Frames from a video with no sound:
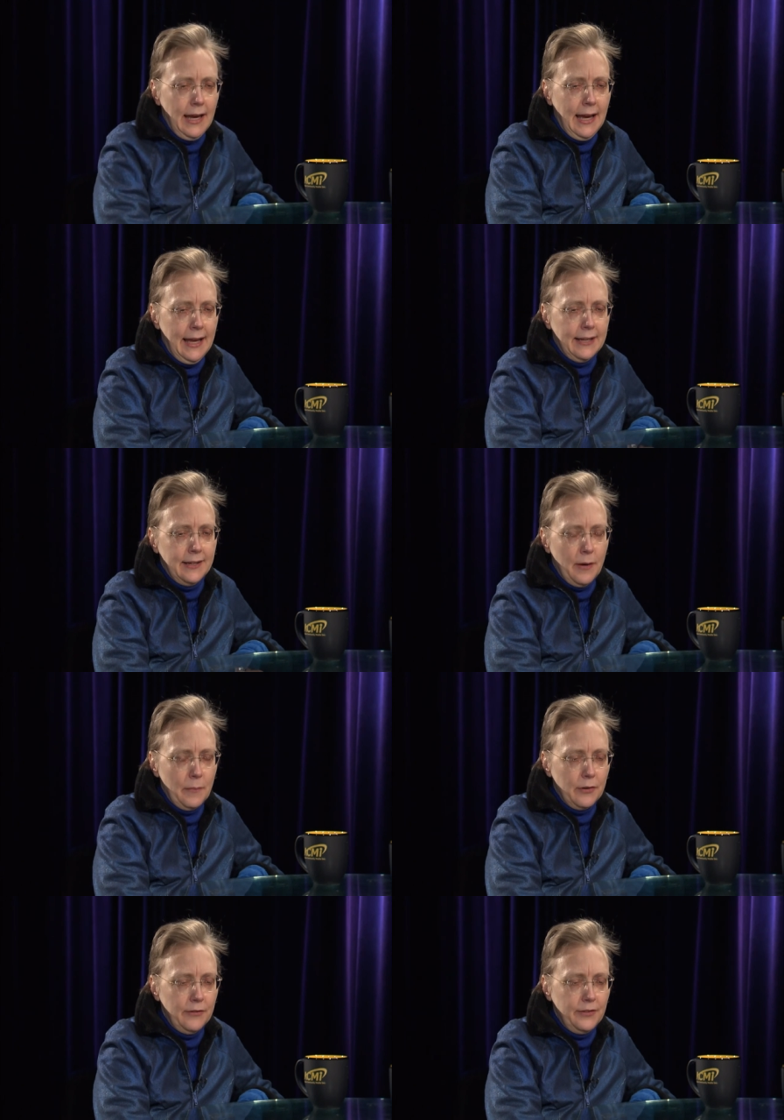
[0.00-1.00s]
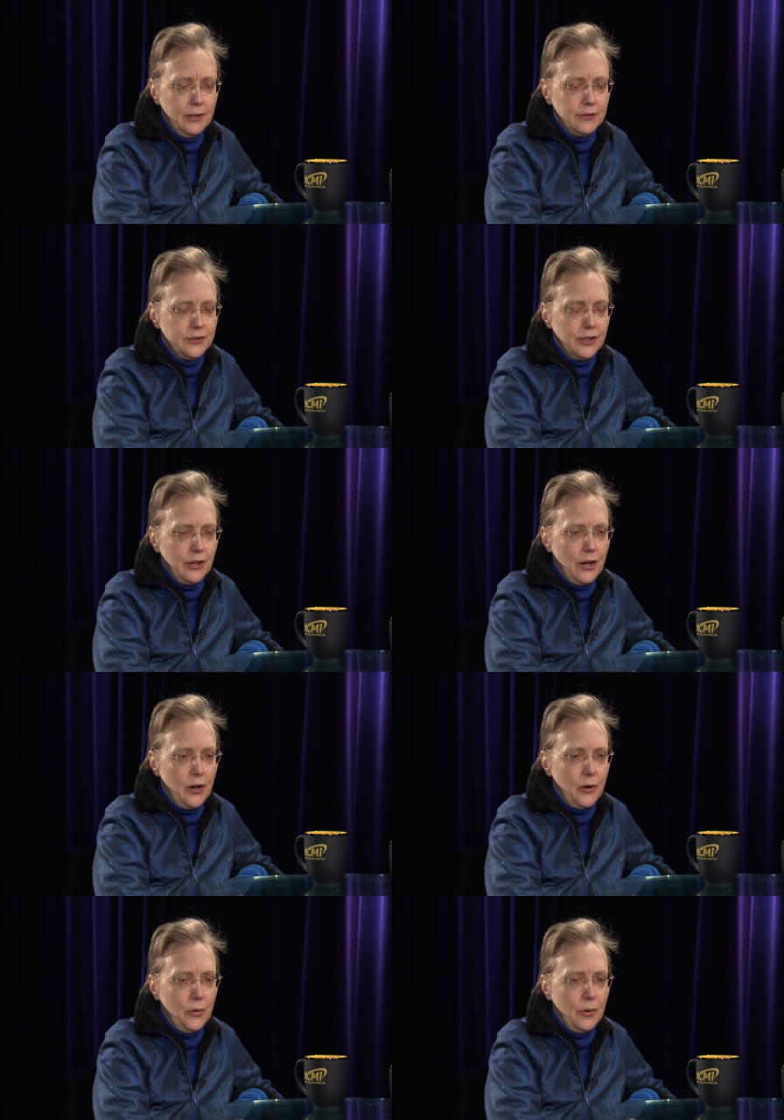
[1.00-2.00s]
And a number of years
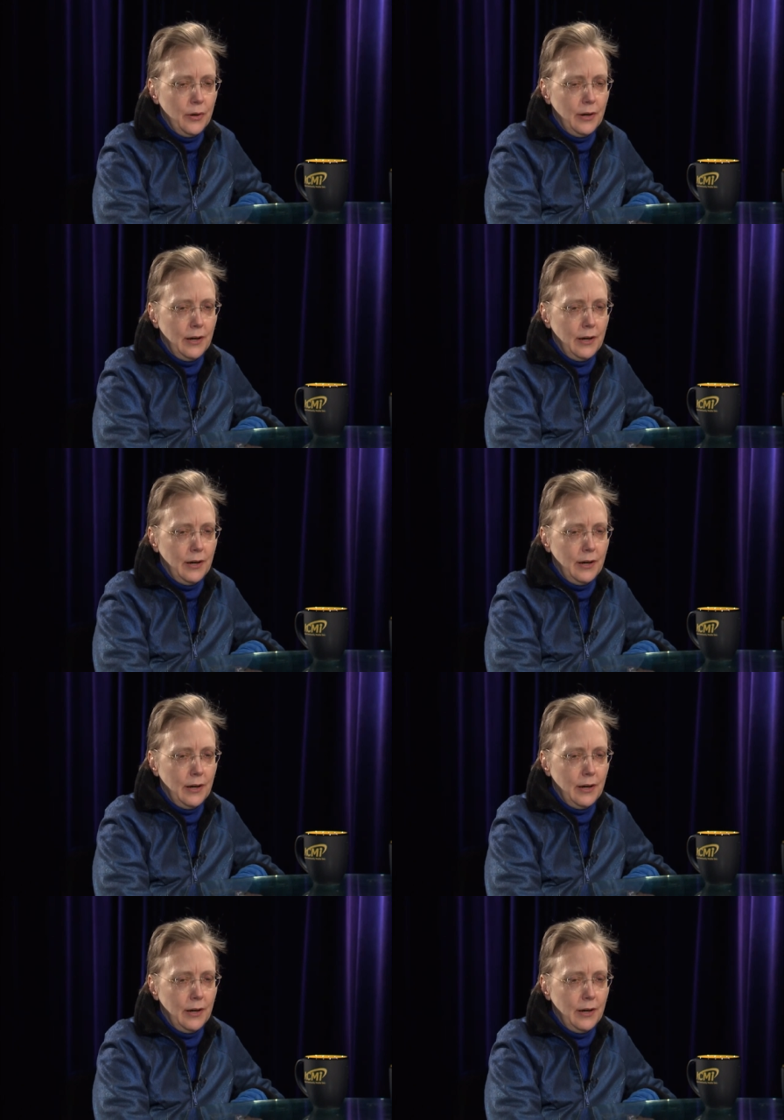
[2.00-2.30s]
ago,